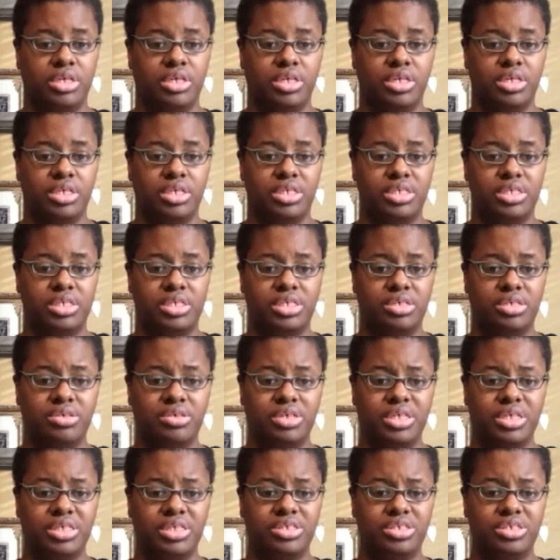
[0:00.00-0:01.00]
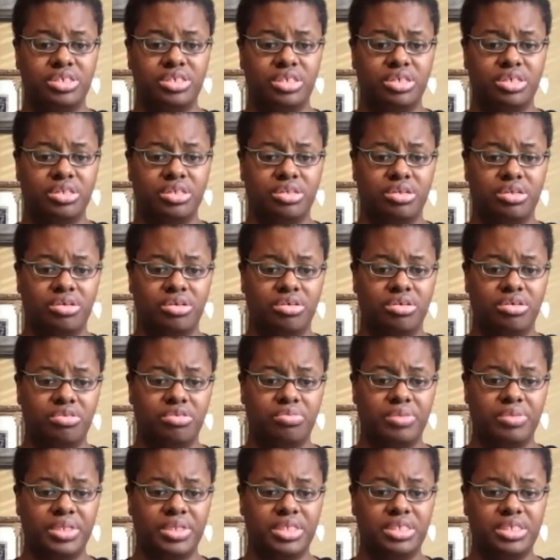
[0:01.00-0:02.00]
It's still inching along,
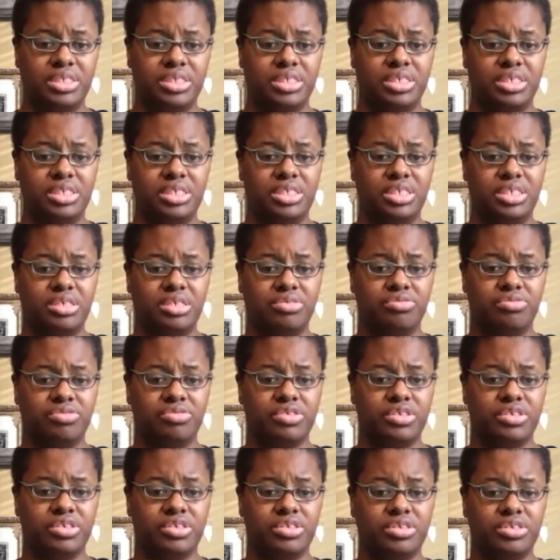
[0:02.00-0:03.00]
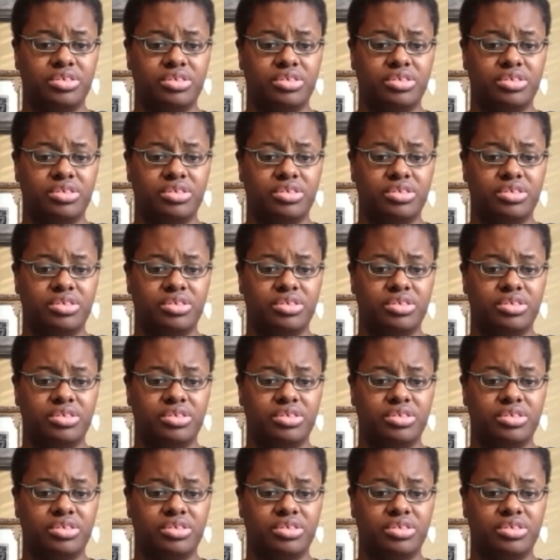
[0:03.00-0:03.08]
but it's a stiffer